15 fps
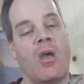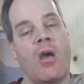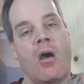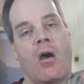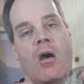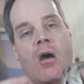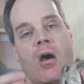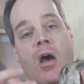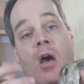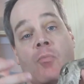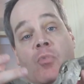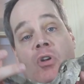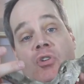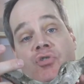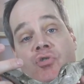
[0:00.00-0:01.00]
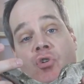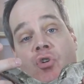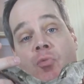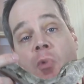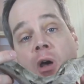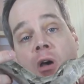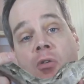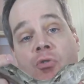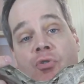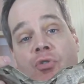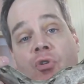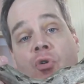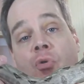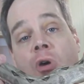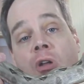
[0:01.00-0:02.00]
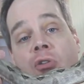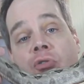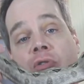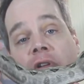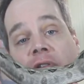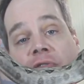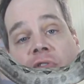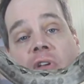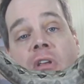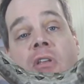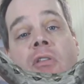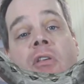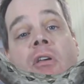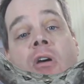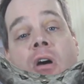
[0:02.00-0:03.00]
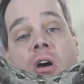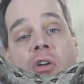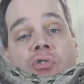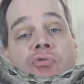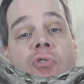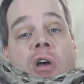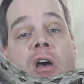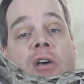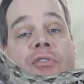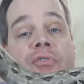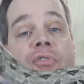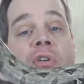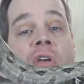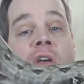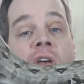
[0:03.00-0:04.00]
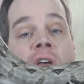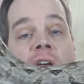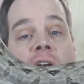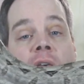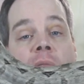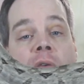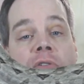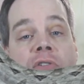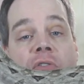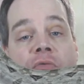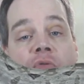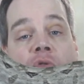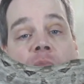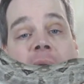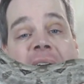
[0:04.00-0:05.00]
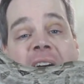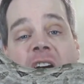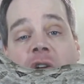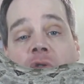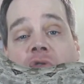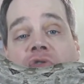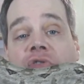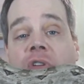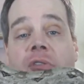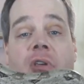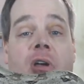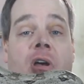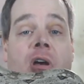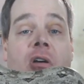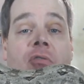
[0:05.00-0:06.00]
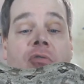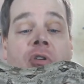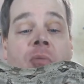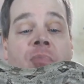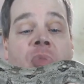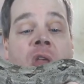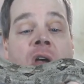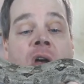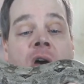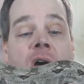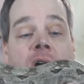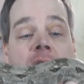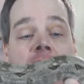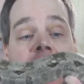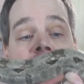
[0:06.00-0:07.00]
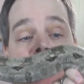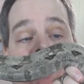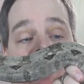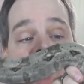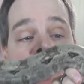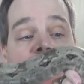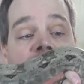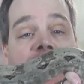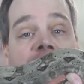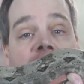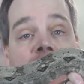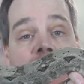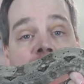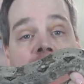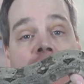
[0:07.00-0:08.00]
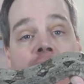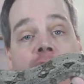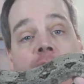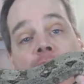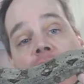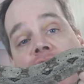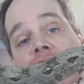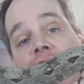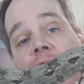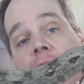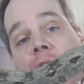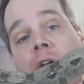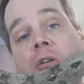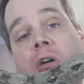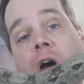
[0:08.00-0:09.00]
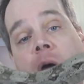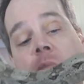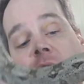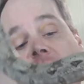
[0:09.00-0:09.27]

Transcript: I'm going to show you my other two, and you can see the contrast in the different patterns that they have. Even from the same litter, which is not uncommon